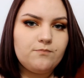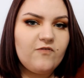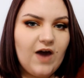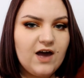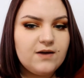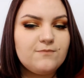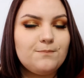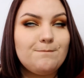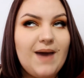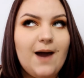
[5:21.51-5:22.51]
Fat
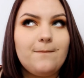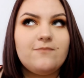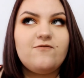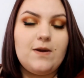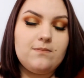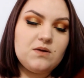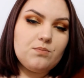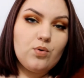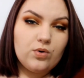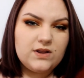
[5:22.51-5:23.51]
Matte Fit Me
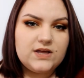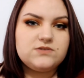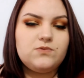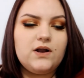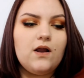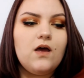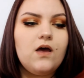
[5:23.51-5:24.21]
Poreless one.